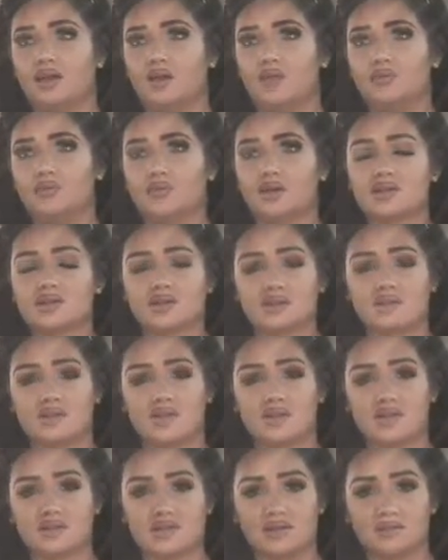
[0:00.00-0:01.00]
What are some
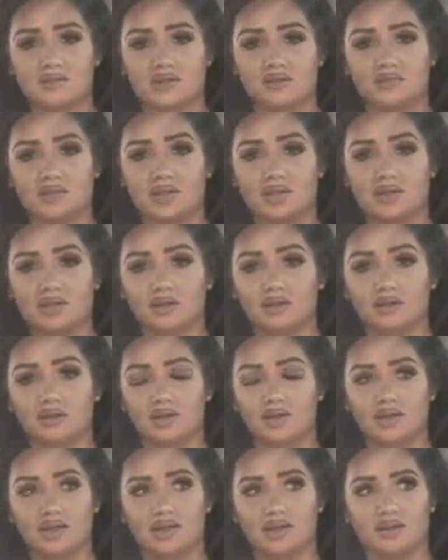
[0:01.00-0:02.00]
things that we've done
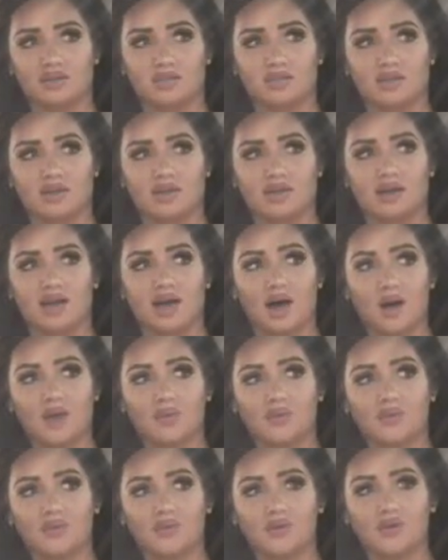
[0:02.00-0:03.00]
that have been
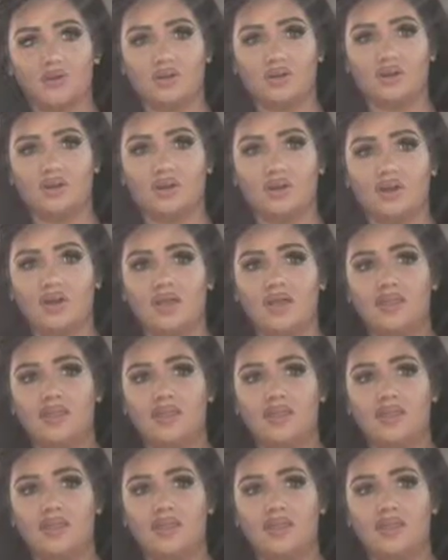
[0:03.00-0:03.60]
helpful,